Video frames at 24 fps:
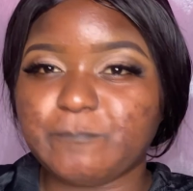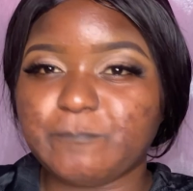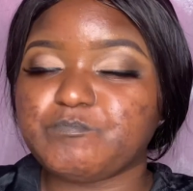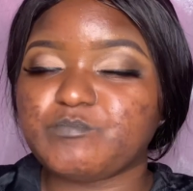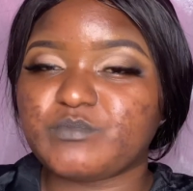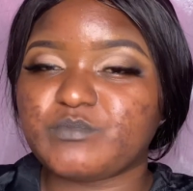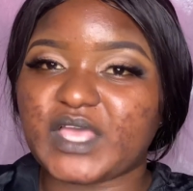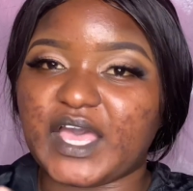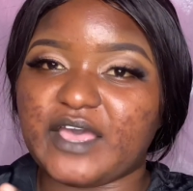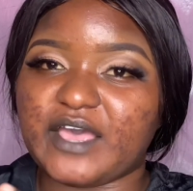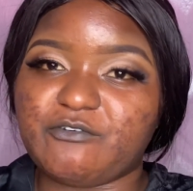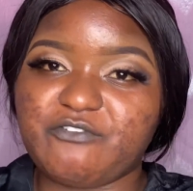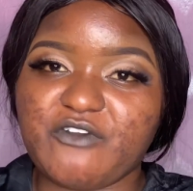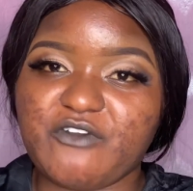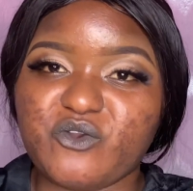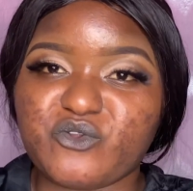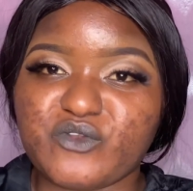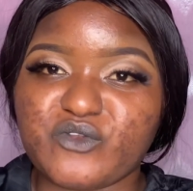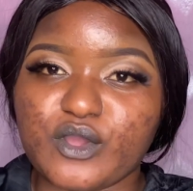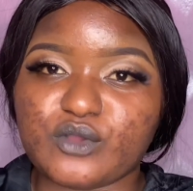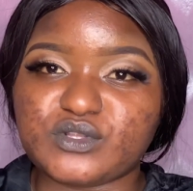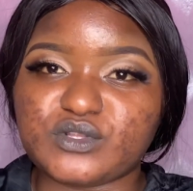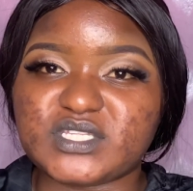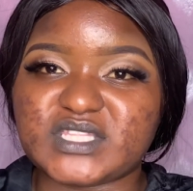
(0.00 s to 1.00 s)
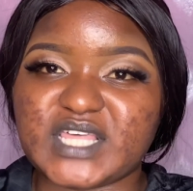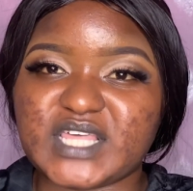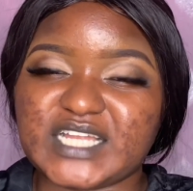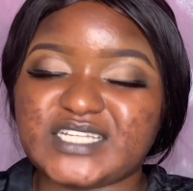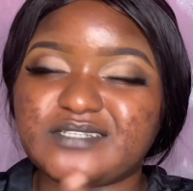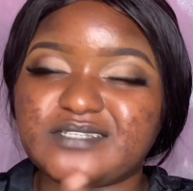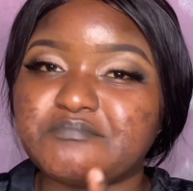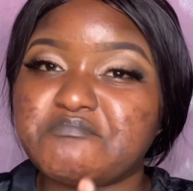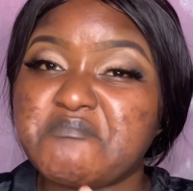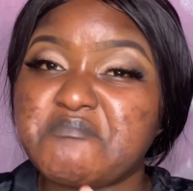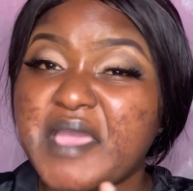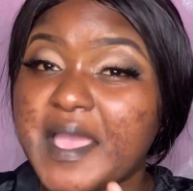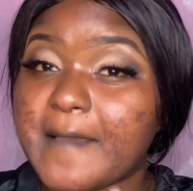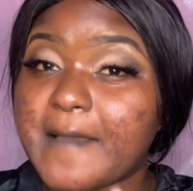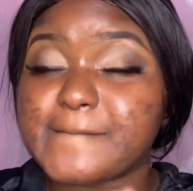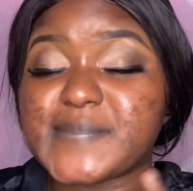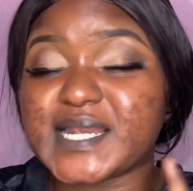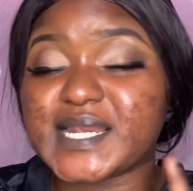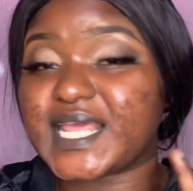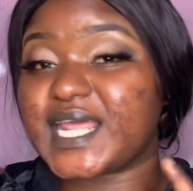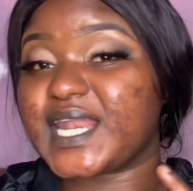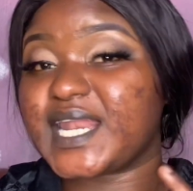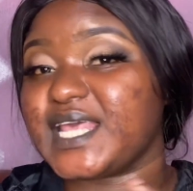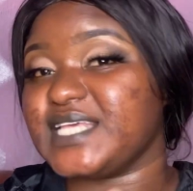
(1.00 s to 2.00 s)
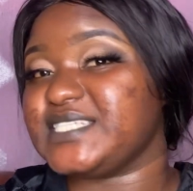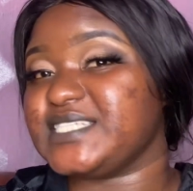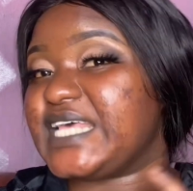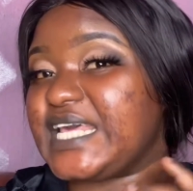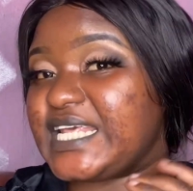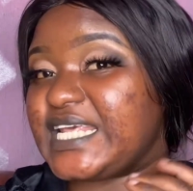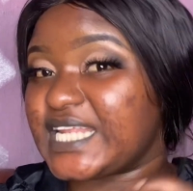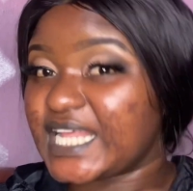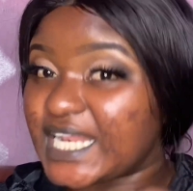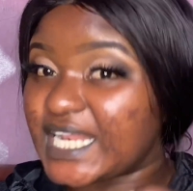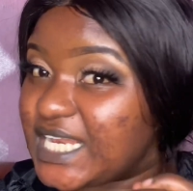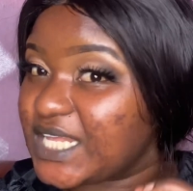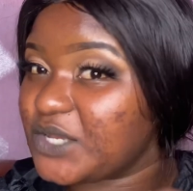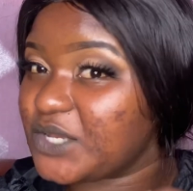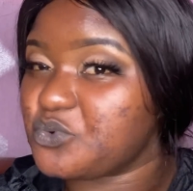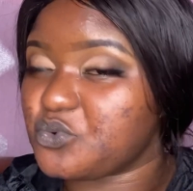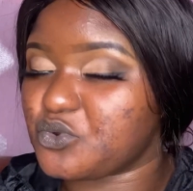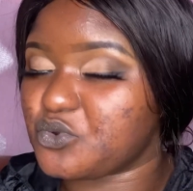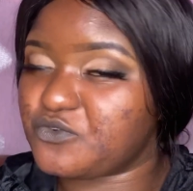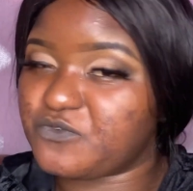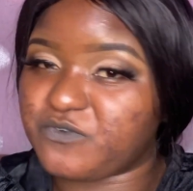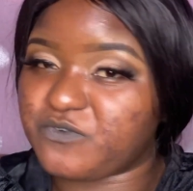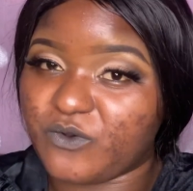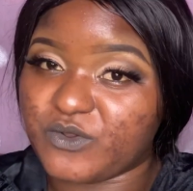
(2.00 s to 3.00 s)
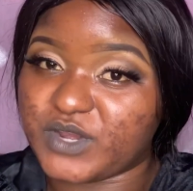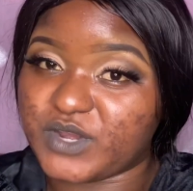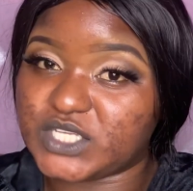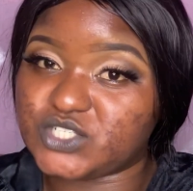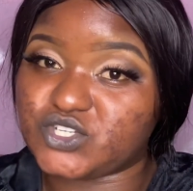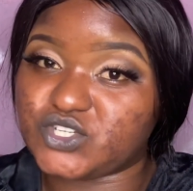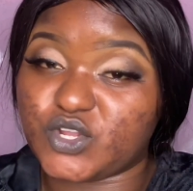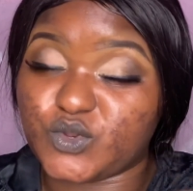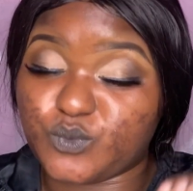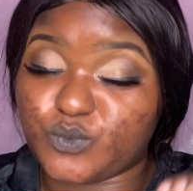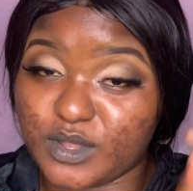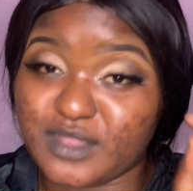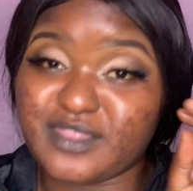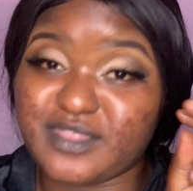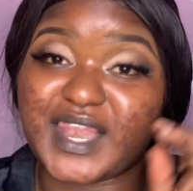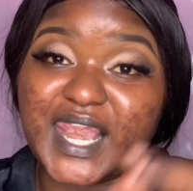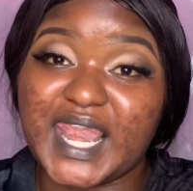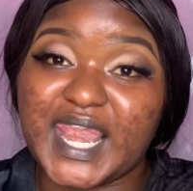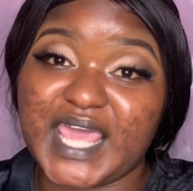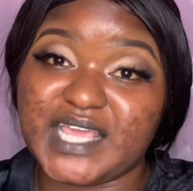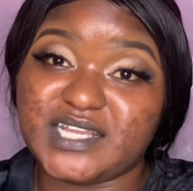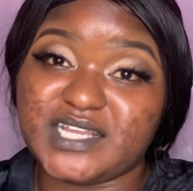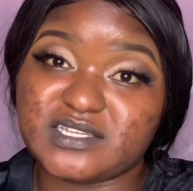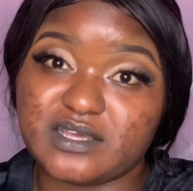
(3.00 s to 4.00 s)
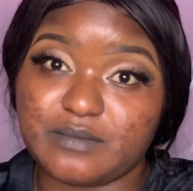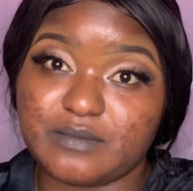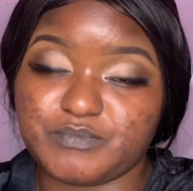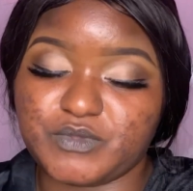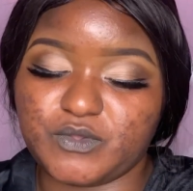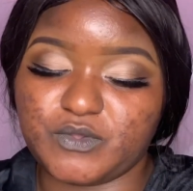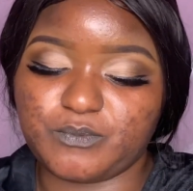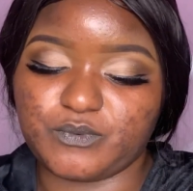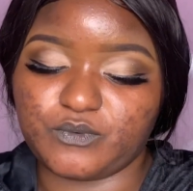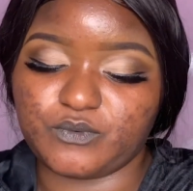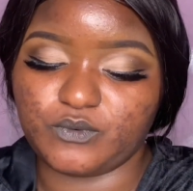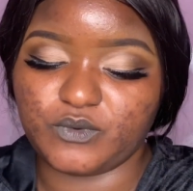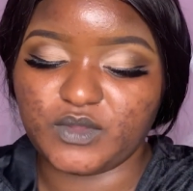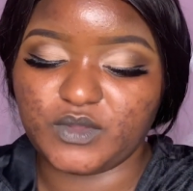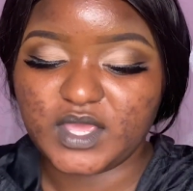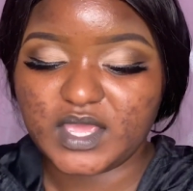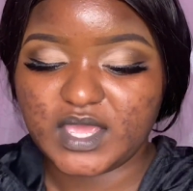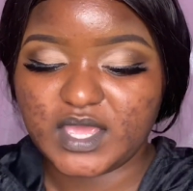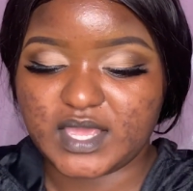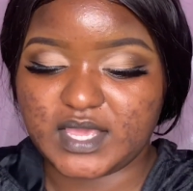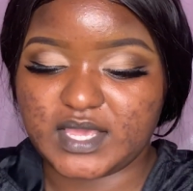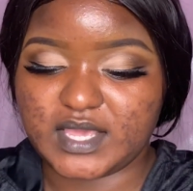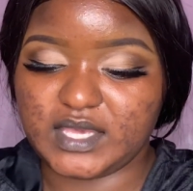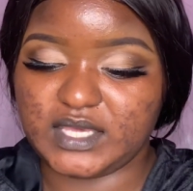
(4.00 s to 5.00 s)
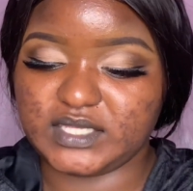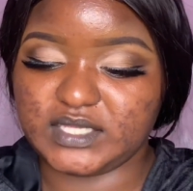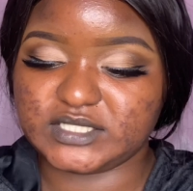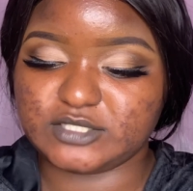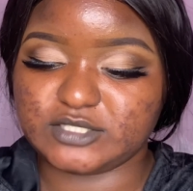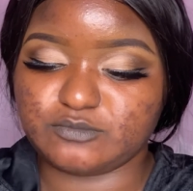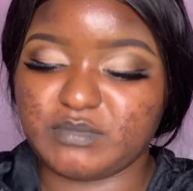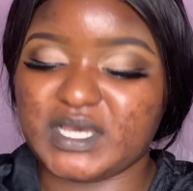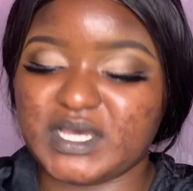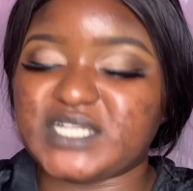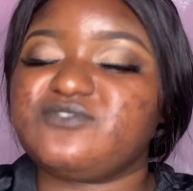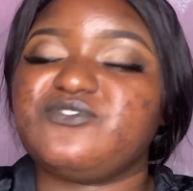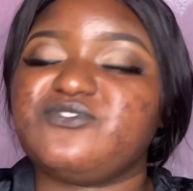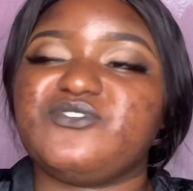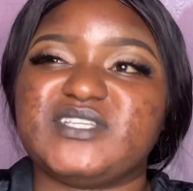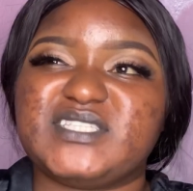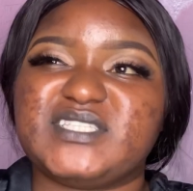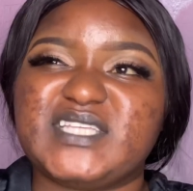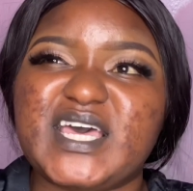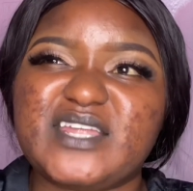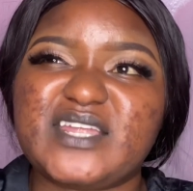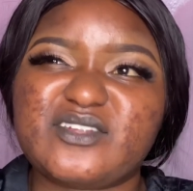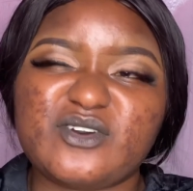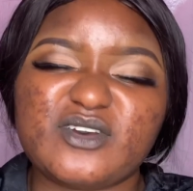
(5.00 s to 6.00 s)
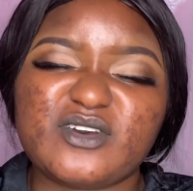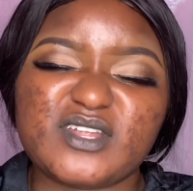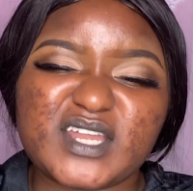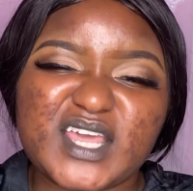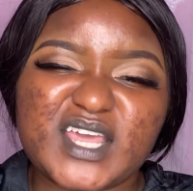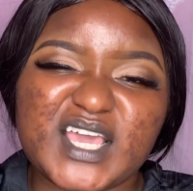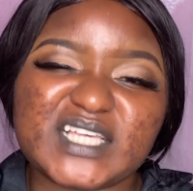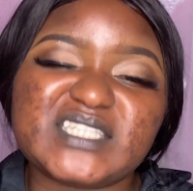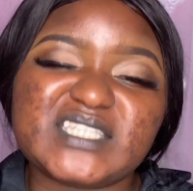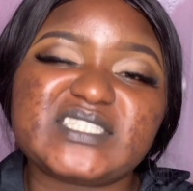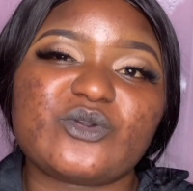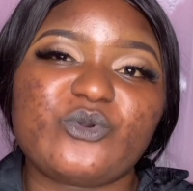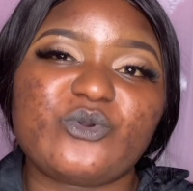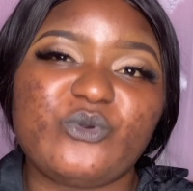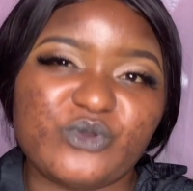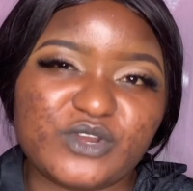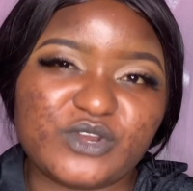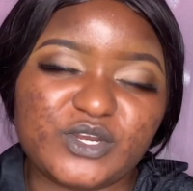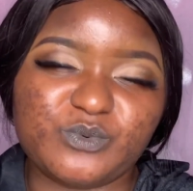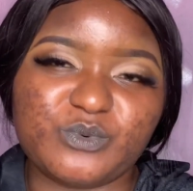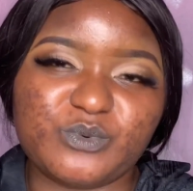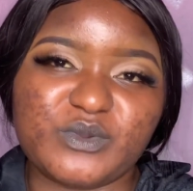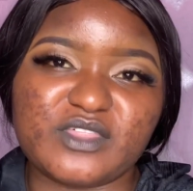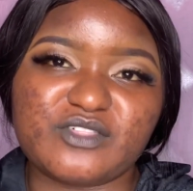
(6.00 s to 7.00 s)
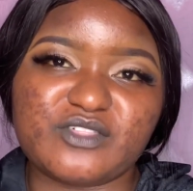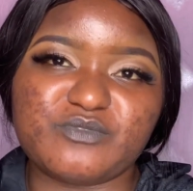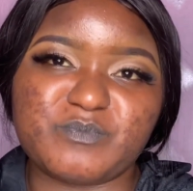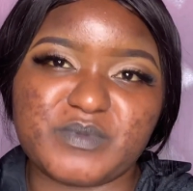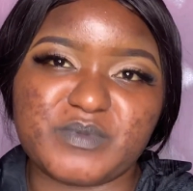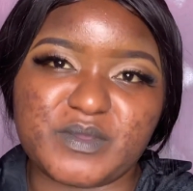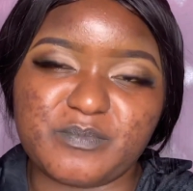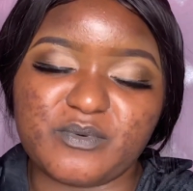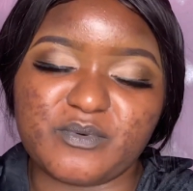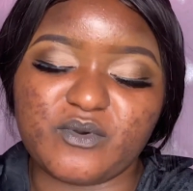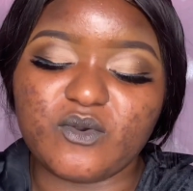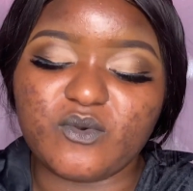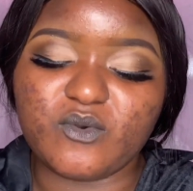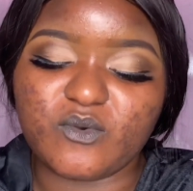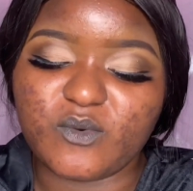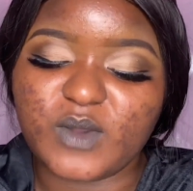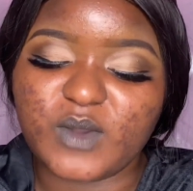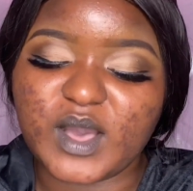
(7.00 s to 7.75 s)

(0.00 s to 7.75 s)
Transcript: I found out that Maybelline is a really good foundation with lighter people. Yes, but for Zaron, it's good with people who